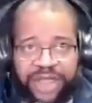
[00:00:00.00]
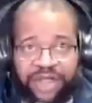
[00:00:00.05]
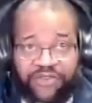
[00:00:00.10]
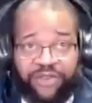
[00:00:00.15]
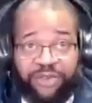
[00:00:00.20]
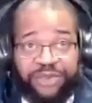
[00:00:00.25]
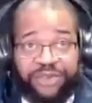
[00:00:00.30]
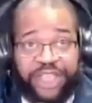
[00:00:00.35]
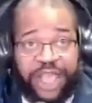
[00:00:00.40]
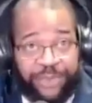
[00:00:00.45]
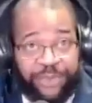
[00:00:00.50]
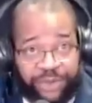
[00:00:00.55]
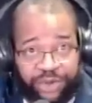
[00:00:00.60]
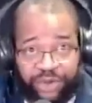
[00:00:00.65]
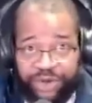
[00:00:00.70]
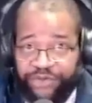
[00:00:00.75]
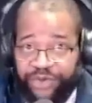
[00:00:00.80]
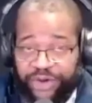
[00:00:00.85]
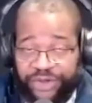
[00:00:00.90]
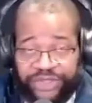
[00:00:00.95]
Temple
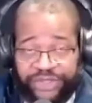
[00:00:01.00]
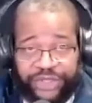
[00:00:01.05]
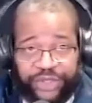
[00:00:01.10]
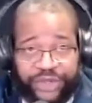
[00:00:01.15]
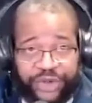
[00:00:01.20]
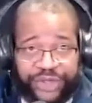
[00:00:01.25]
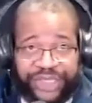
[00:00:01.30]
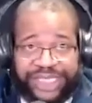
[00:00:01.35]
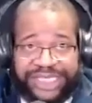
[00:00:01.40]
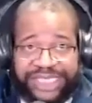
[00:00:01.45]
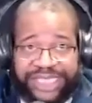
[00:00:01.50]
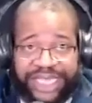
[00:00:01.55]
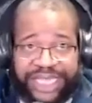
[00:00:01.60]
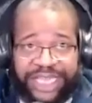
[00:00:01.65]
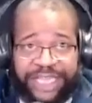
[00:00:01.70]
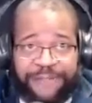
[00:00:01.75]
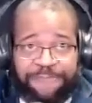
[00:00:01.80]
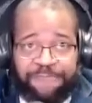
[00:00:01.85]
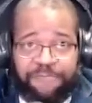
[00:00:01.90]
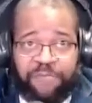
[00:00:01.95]
University during the
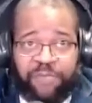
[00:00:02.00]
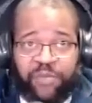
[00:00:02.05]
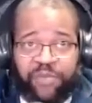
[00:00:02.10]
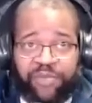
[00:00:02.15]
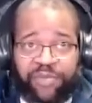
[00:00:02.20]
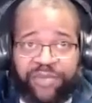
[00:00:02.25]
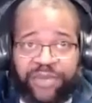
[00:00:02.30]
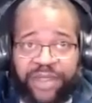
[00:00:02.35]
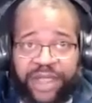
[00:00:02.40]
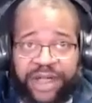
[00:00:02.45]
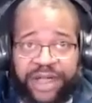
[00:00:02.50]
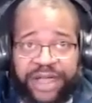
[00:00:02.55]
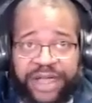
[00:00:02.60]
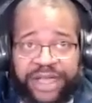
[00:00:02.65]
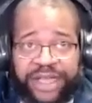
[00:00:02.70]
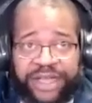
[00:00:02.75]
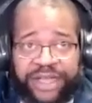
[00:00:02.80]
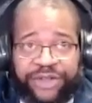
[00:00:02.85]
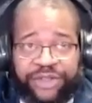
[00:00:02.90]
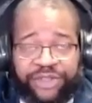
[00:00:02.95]
day.
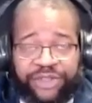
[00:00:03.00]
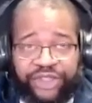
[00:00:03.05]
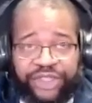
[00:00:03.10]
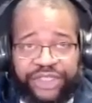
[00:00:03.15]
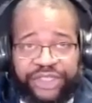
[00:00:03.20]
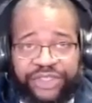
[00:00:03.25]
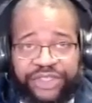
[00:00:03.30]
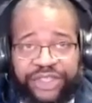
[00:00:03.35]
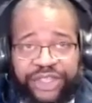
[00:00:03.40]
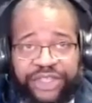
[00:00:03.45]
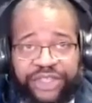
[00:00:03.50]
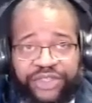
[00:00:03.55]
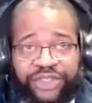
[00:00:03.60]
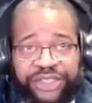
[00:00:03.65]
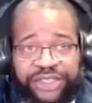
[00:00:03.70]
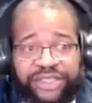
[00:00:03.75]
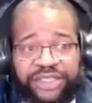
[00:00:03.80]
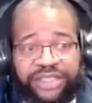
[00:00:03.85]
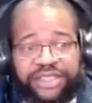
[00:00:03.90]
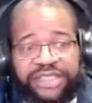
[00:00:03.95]
Just
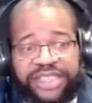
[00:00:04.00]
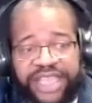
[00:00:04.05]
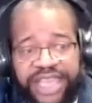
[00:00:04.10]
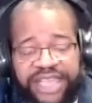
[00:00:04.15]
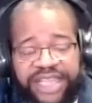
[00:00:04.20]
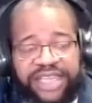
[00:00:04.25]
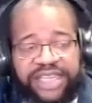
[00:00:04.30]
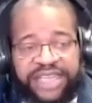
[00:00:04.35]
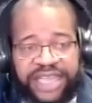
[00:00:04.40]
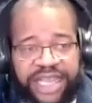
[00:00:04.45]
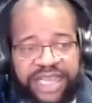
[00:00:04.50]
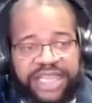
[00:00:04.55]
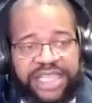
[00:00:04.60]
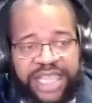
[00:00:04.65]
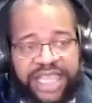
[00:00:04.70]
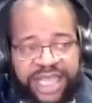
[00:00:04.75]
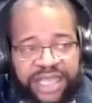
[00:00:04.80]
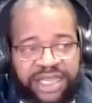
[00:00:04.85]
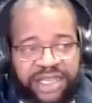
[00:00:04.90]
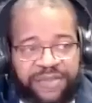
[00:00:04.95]
a day
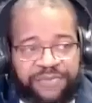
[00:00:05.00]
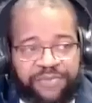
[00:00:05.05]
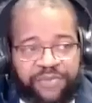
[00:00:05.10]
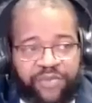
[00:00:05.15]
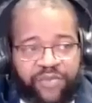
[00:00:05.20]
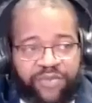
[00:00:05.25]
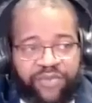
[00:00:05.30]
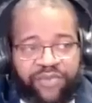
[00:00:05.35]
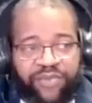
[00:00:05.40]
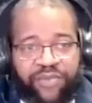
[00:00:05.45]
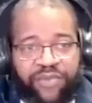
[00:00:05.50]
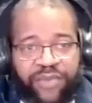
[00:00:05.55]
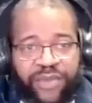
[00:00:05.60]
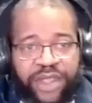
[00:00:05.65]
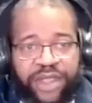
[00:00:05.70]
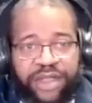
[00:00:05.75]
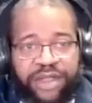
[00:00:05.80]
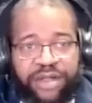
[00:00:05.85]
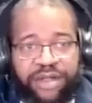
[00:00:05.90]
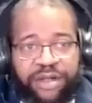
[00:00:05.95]
dedicated,
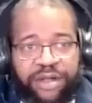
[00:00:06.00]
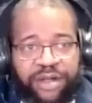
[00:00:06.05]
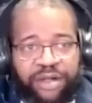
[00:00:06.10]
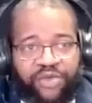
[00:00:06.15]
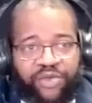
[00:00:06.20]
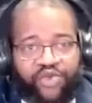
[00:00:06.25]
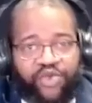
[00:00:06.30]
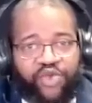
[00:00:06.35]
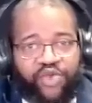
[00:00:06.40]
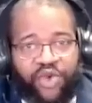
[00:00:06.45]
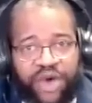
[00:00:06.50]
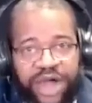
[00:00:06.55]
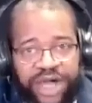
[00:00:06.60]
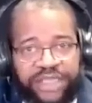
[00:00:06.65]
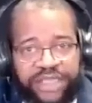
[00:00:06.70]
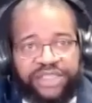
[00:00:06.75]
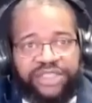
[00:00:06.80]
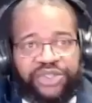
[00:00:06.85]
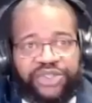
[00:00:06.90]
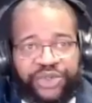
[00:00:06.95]

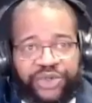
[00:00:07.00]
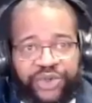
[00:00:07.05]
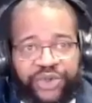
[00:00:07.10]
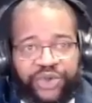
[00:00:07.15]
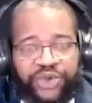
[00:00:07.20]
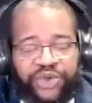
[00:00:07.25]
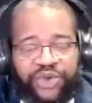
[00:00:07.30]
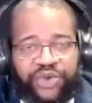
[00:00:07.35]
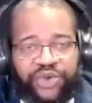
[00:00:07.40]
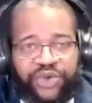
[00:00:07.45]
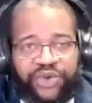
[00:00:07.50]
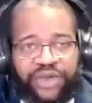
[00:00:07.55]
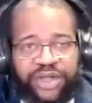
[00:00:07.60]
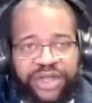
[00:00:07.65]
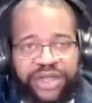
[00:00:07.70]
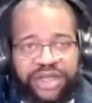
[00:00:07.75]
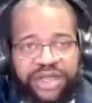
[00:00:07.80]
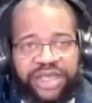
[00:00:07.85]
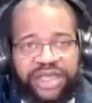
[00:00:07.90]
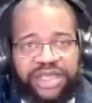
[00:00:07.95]
one, to
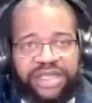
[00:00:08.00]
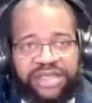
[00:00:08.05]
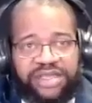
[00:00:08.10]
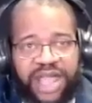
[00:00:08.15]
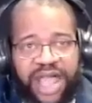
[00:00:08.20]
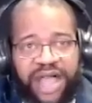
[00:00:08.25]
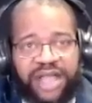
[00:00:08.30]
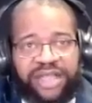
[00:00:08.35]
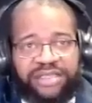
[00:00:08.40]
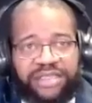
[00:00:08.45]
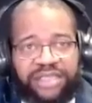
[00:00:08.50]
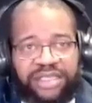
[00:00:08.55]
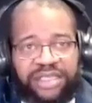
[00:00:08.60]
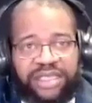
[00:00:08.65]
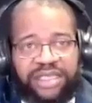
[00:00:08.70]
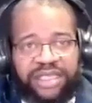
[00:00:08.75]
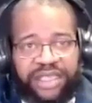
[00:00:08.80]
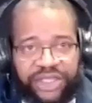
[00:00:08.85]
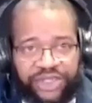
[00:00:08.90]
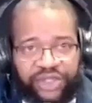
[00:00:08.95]

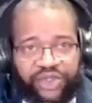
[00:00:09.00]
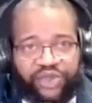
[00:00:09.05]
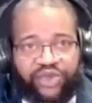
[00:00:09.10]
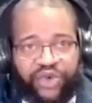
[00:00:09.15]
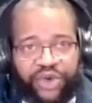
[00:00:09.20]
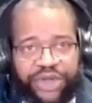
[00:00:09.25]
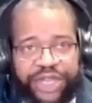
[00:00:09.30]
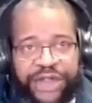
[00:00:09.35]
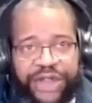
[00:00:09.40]
acknowledging the extraordinary